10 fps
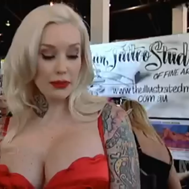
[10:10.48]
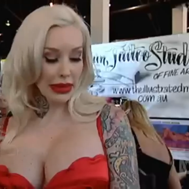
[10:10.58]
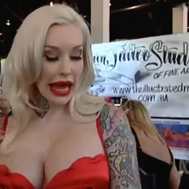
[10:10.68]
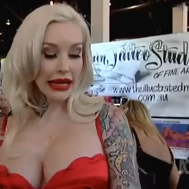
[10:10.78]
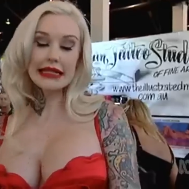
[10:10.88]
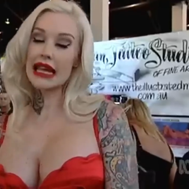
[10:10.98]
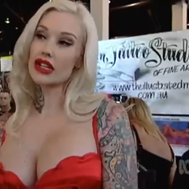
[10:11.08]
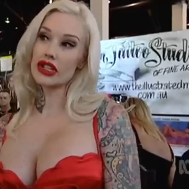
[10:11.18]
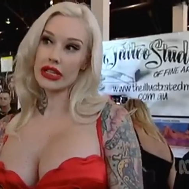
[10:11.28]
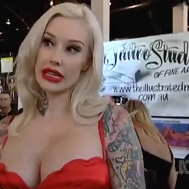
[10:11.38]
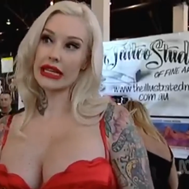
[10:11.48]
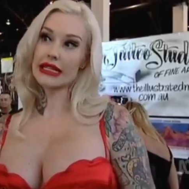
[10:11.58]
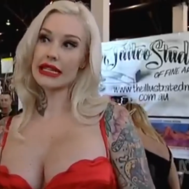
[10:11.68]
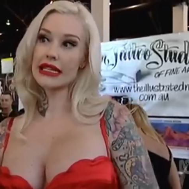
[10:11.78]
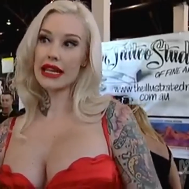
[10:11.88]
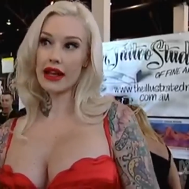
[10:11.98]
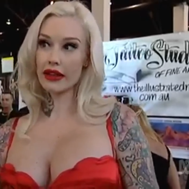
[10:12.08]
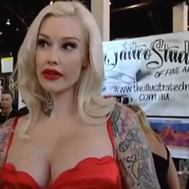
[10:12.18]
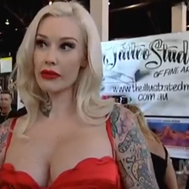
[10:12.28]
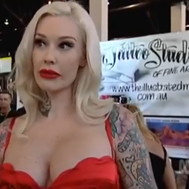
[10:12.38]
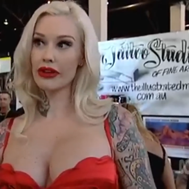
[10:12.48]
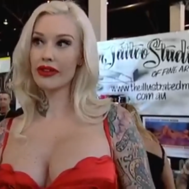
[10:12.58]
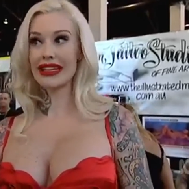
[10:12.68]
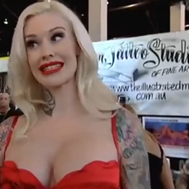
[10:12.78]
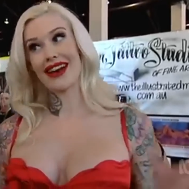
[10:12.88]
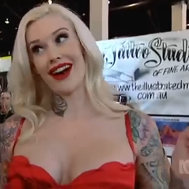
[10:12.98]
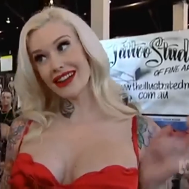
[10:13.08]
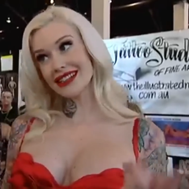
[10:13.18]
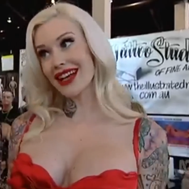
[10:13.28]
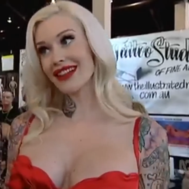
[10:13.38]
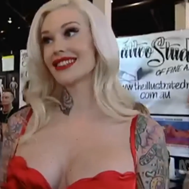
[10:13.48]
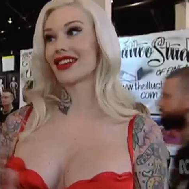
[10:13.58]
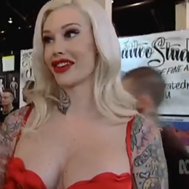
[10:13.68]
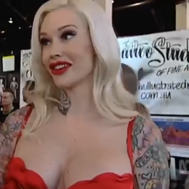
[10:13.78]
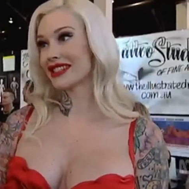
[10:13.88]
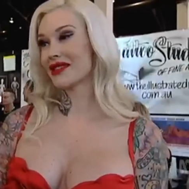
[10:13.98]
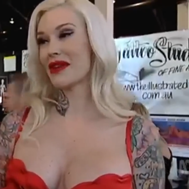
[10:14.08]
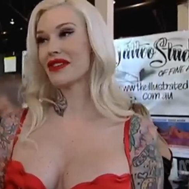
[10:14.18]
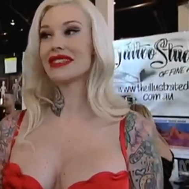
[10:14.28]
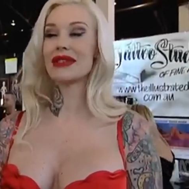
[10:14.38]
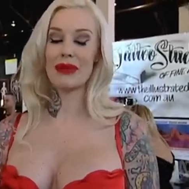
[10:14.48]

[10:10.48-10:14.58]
Black is actually the easiest color to remove. It's the hottest color, so it hurts the most.